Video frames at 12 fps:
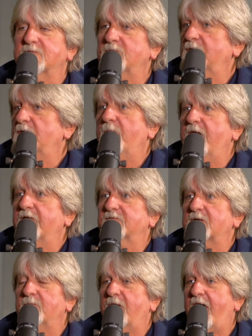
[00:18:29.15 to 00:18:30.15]
you may have
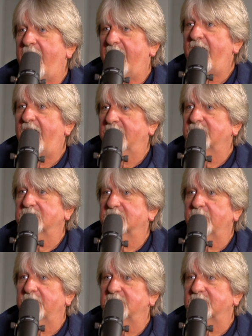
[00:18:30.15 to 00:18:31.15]
had
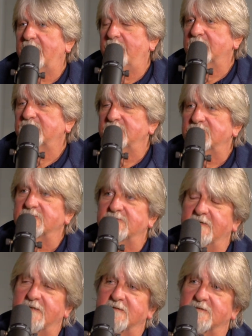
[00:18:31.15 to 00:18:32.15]
some of the same issues,
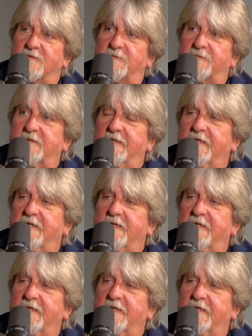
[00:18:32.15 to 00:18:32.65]
right? So,